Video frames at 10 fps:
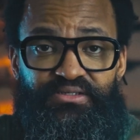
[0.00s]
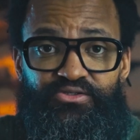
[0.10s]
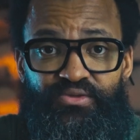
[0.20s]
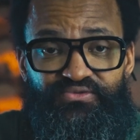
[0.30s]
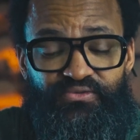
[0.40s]
the
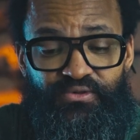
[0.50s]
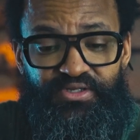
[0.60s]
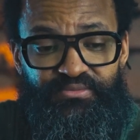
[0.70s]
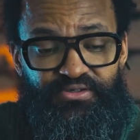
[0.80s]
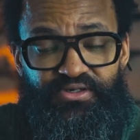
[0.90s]

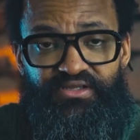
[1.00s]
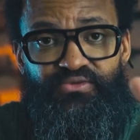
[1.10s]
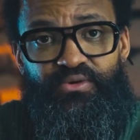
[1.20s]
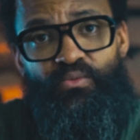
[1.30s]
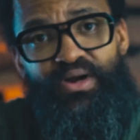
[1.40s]
24mm give
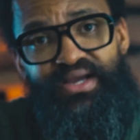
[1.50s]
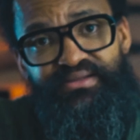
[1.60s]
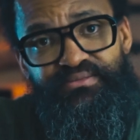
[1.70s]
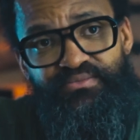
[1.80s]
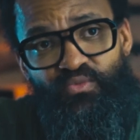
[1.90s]
you a
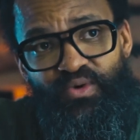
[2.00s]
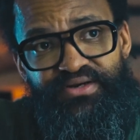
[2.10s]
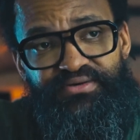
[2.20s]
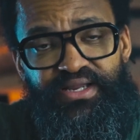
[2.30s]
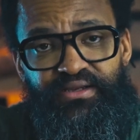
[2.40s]

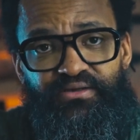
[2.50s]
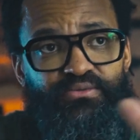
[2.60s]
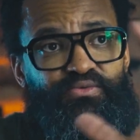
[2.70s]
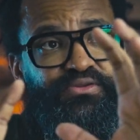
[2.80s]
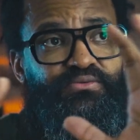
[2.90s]
wider angle
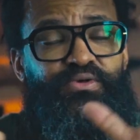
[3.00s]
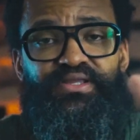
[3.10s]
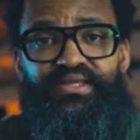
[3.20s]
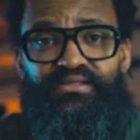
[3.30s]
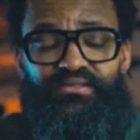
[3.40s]
when you want
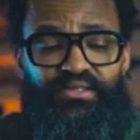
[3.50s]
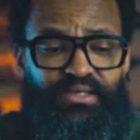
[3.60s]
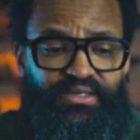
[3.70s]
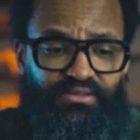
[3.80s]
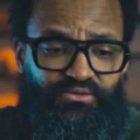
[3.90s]
to get,
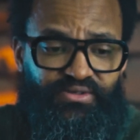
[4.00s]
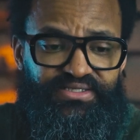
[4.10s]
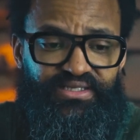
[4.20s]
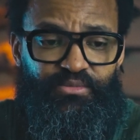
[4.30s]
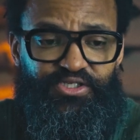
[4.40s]
you know,
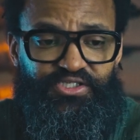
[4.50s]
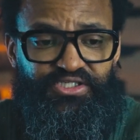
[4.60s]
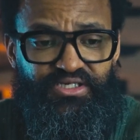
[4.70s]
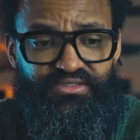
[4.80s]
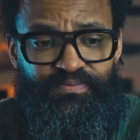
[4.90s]
establishing
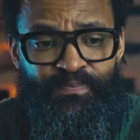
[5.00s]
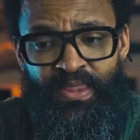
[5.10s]
shots.